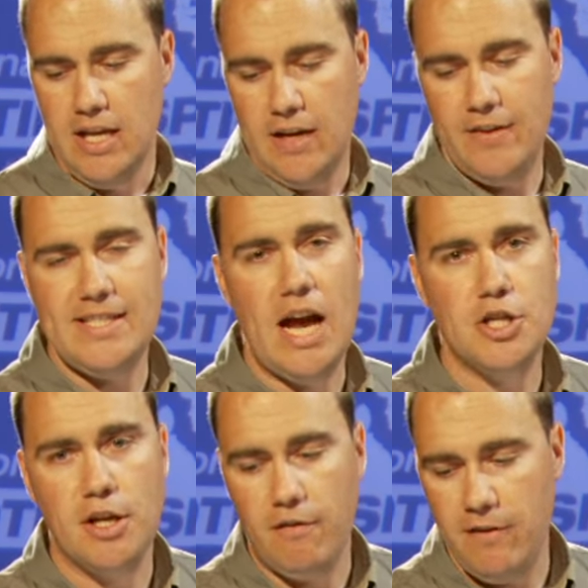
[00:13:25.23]
If it's
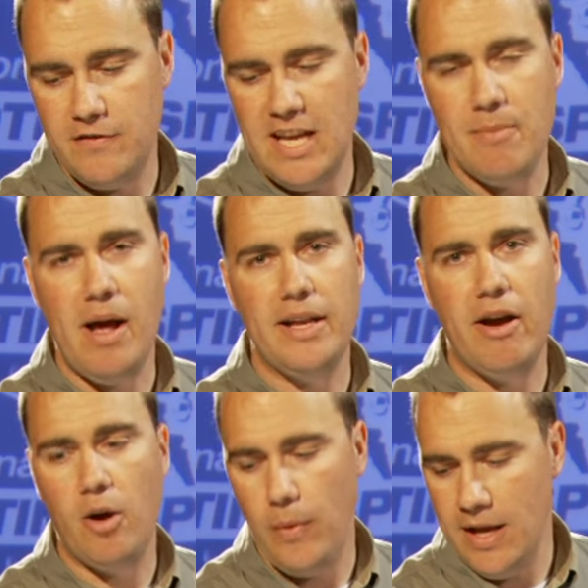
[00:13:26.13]
actually a 15 mile an
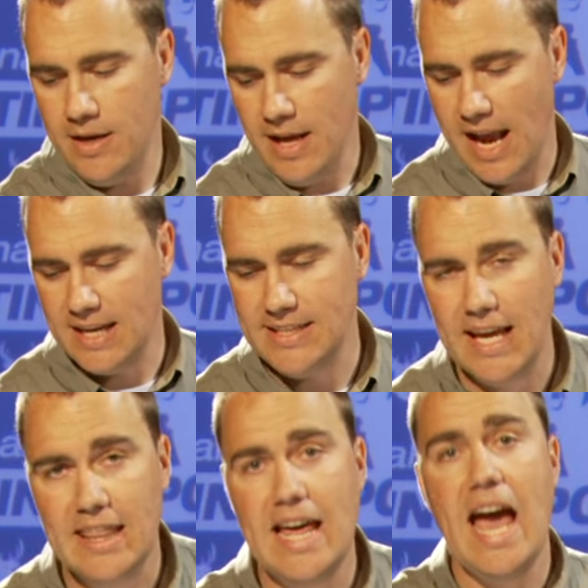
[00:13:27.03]
hour wind, I can
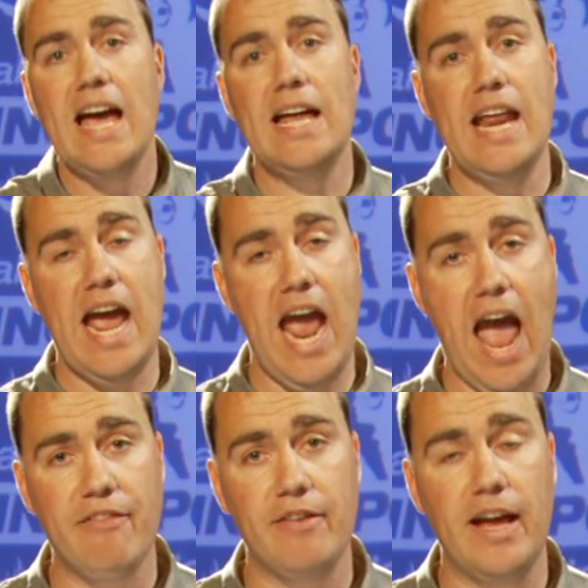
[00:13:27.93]
take that and
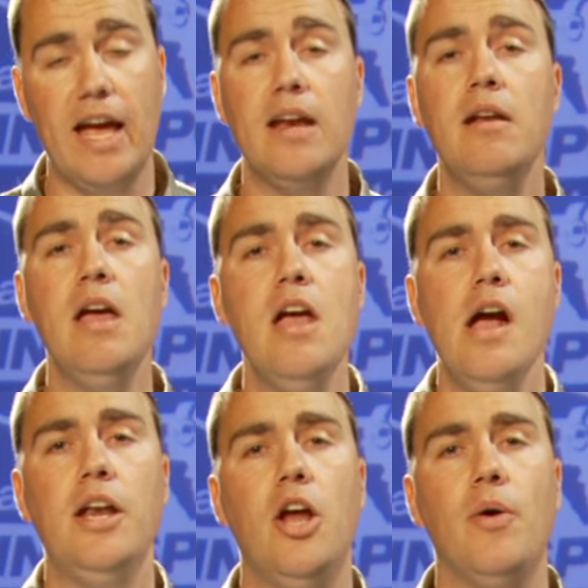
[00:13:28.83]
half again
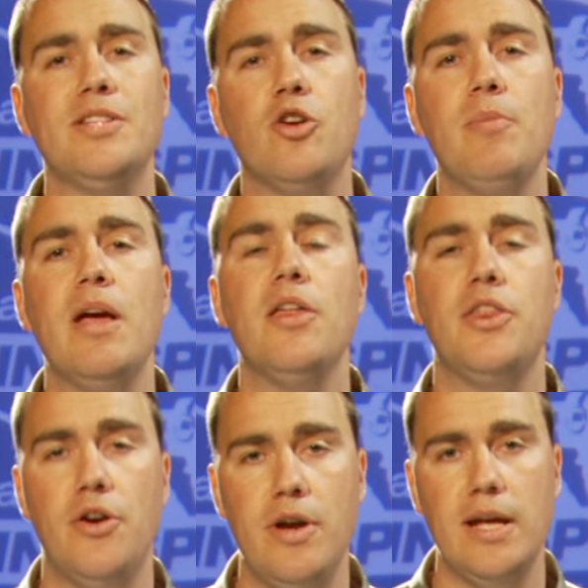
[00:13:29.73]
and know it's going to be a
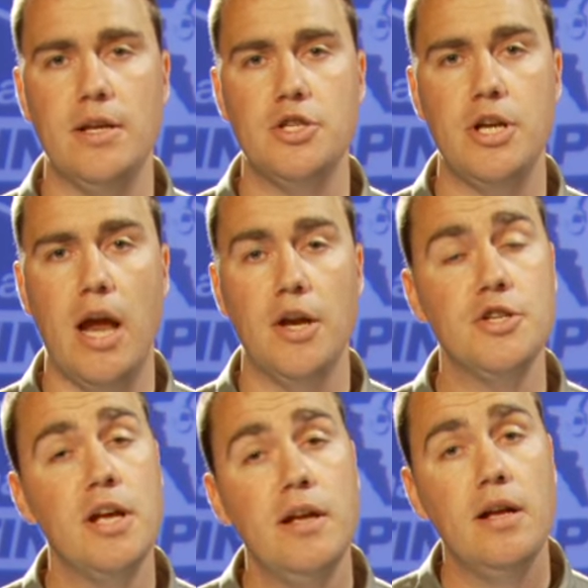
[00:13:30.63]
30-inch
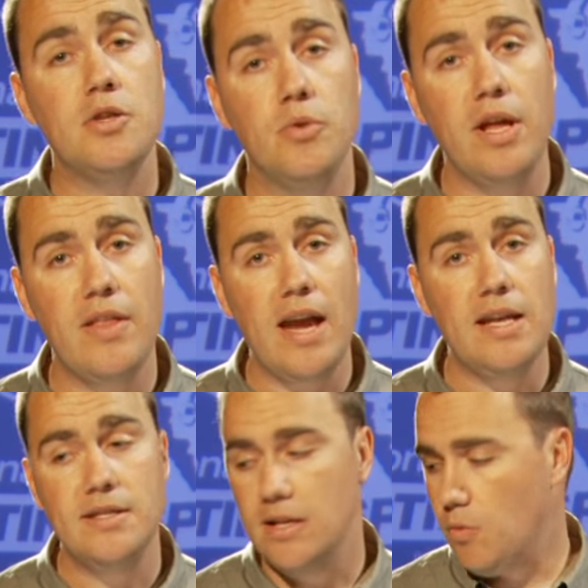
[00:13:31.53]
change. It's really
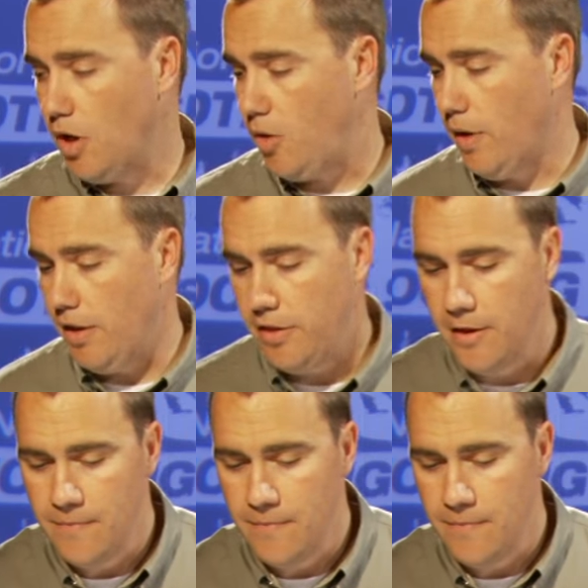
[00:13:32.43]
that easy to work with.